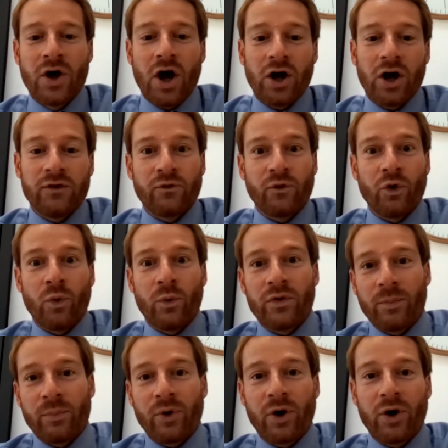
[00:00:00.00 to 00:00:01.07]
overall with
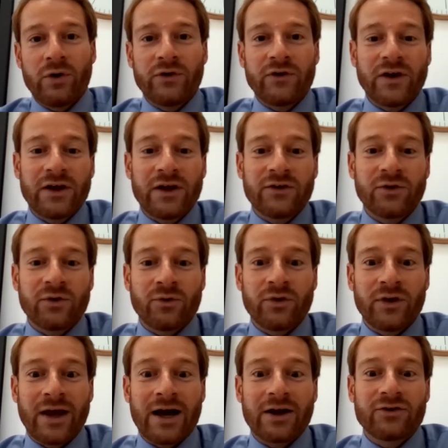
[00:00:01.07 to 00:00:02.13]
the process or
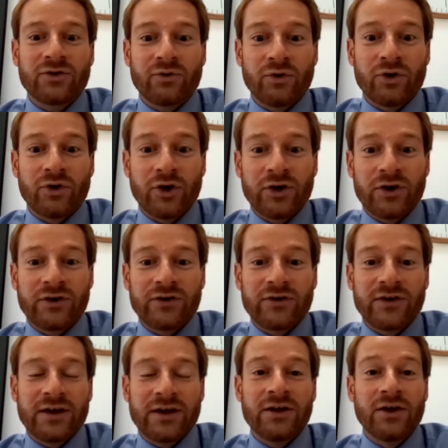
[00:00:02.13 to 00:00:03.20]
the actual
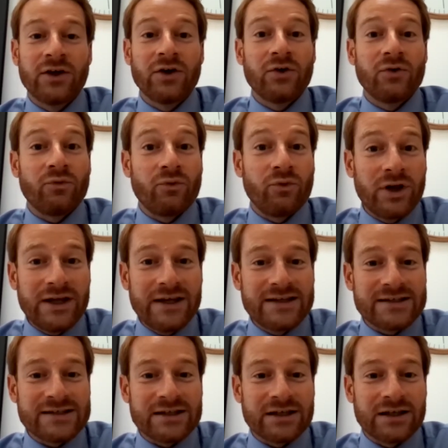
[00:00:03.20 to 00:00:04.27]
redundancy
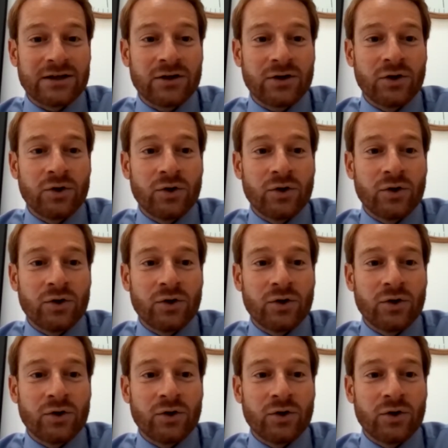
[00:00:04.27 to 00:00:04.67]
reason,